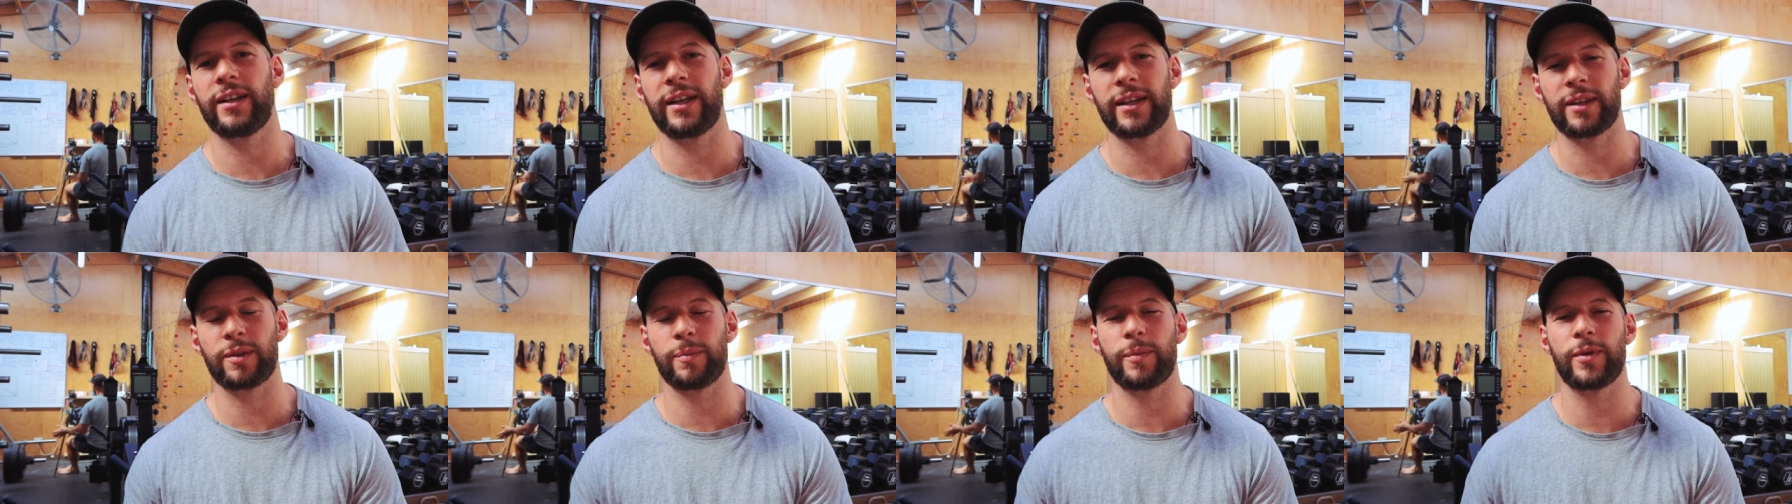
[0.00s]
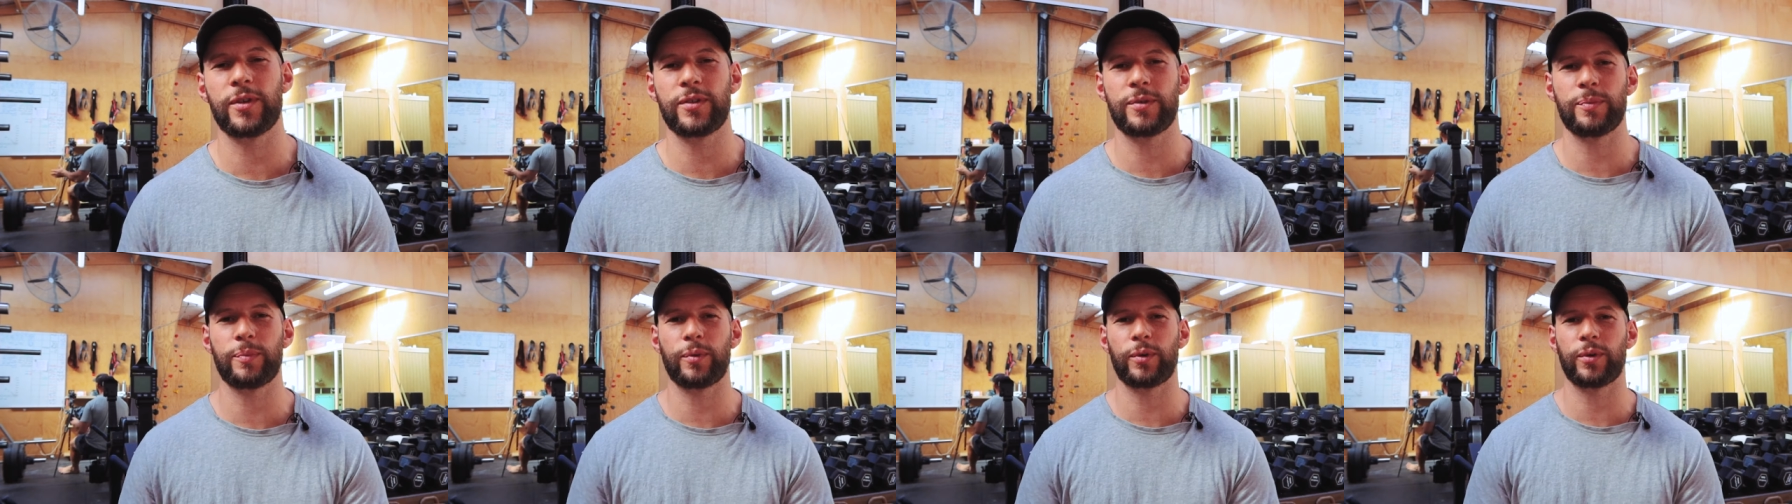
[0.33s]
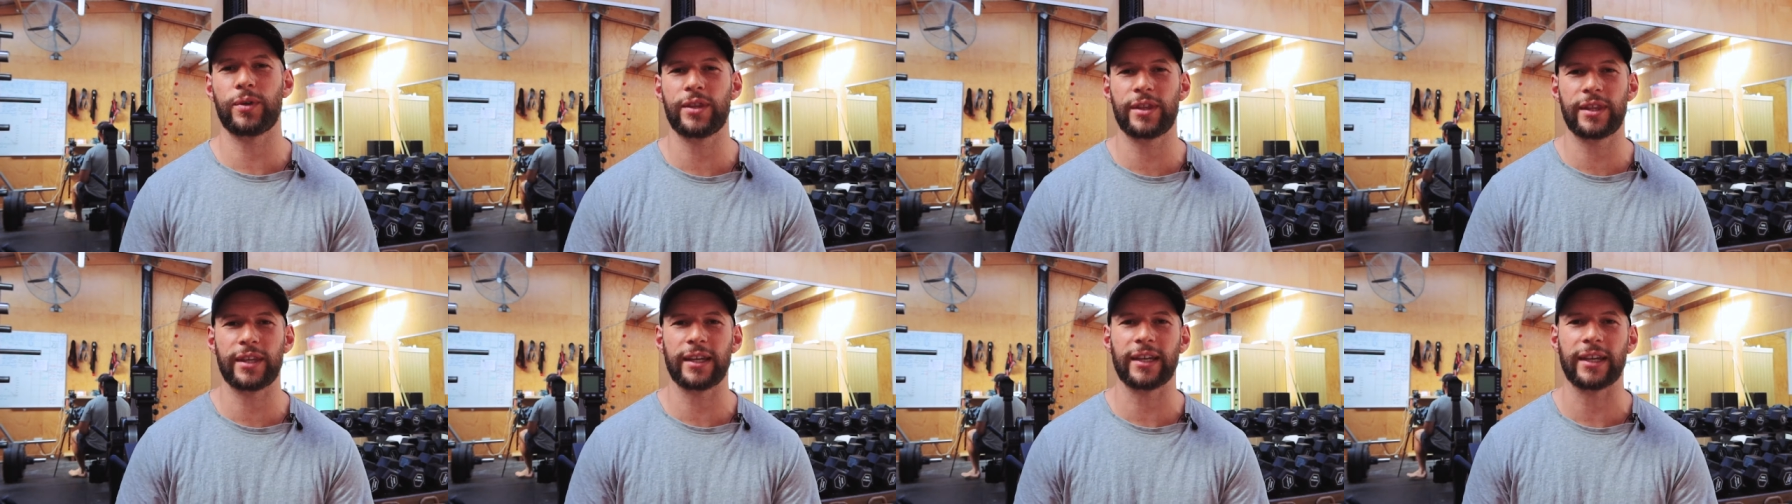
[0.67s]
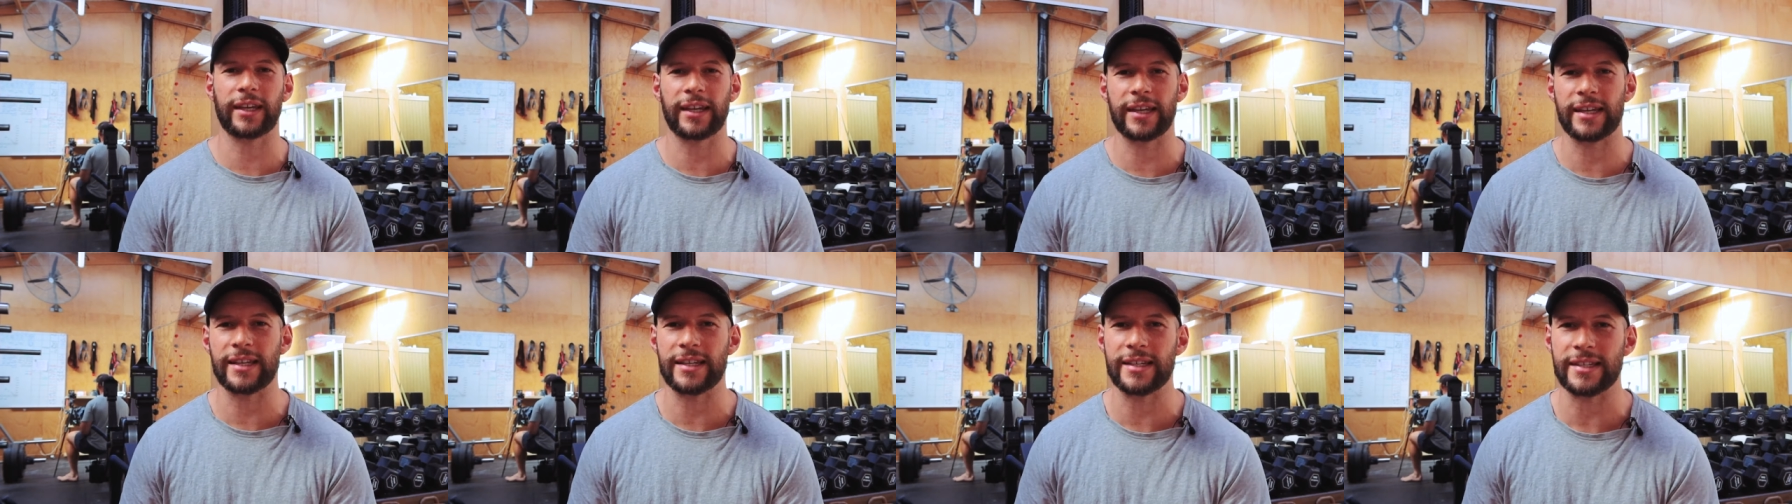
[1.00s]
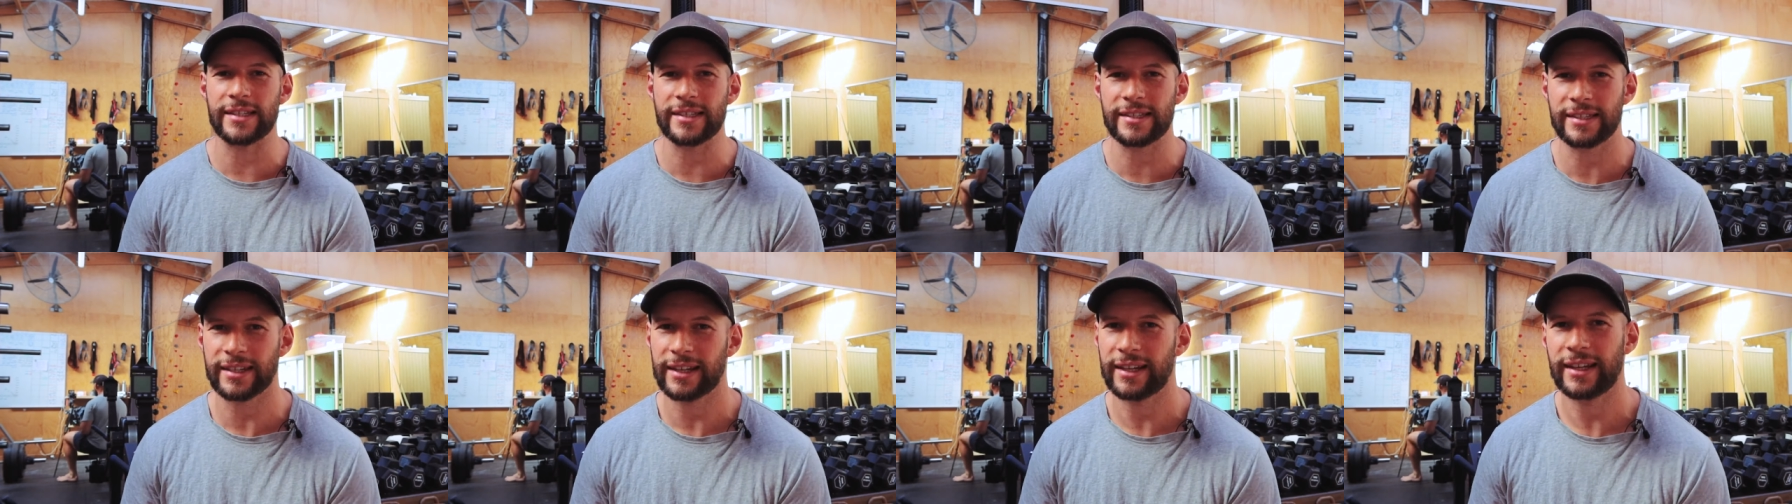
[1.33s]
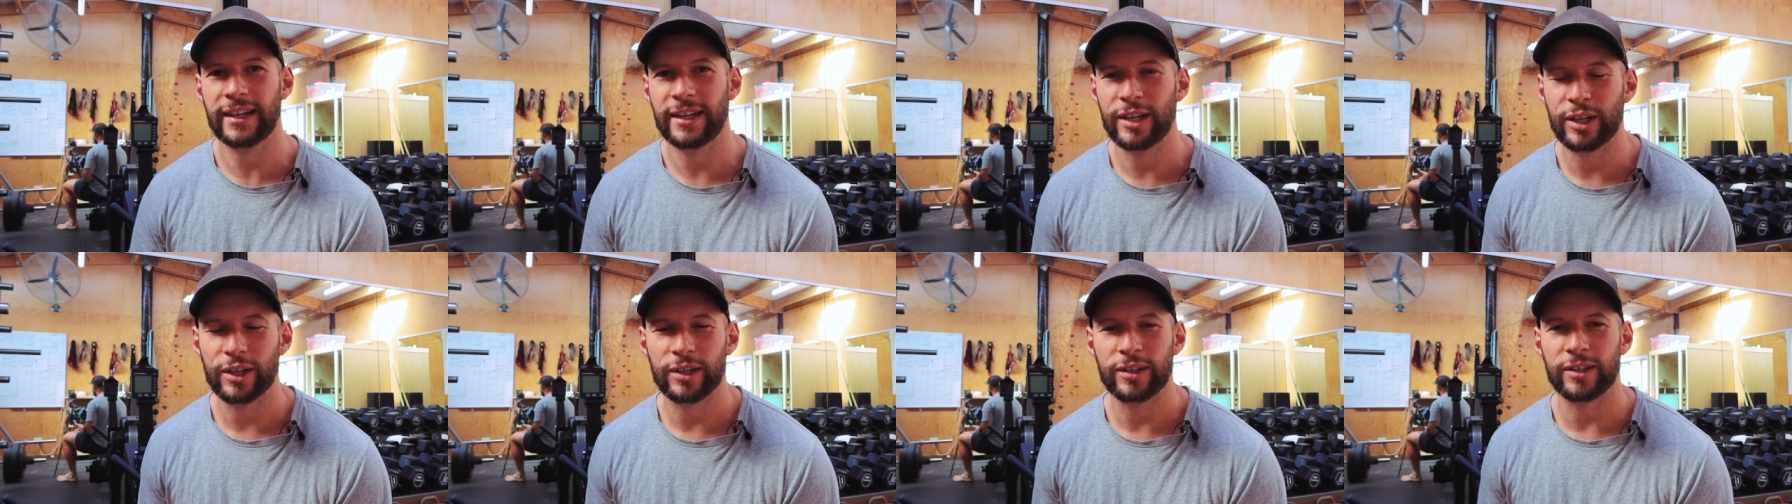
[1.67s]
Like the most important thing is,
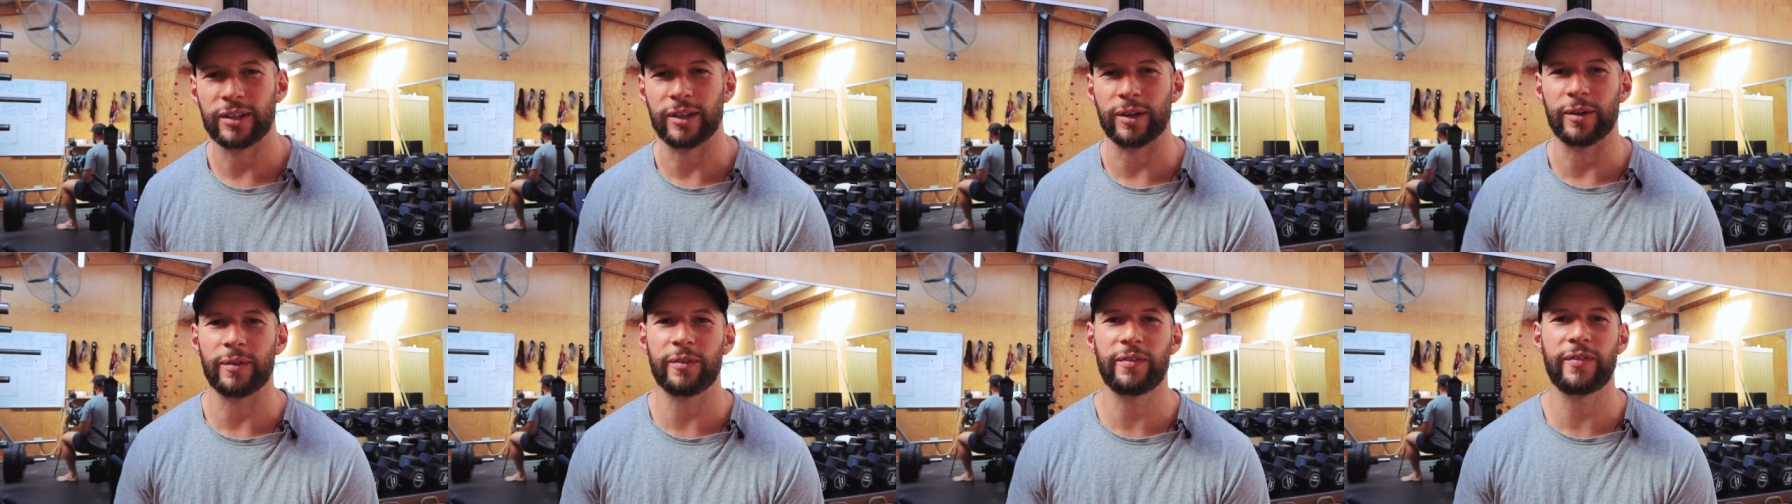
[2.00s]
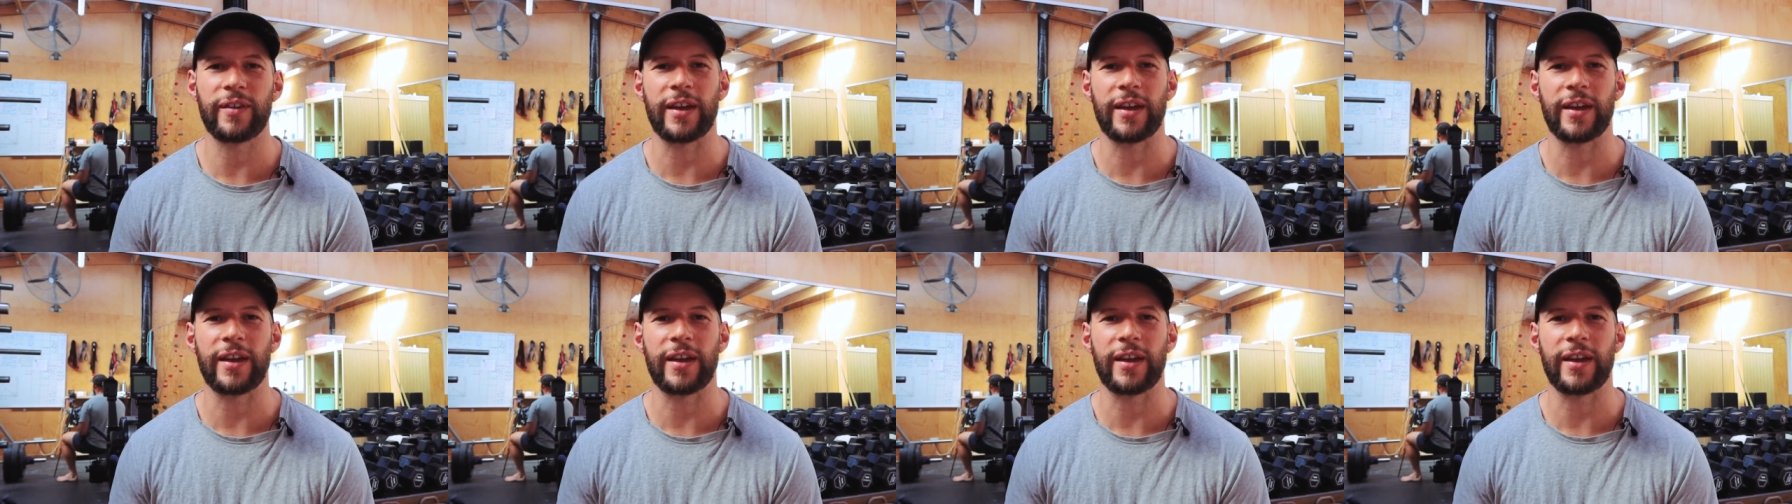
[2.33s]
you know,